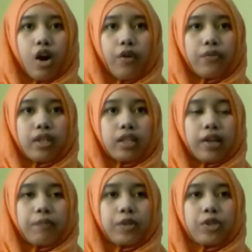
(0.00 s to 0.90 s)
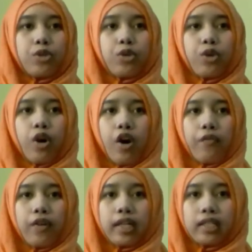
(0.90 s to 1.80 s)
of the revenue
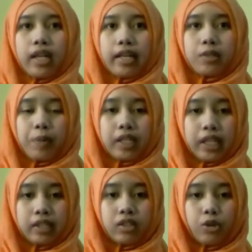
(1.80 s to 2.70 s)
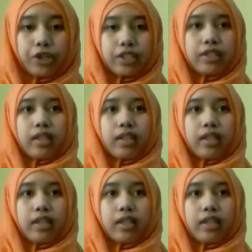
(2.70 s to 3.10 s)
over the expense incurred.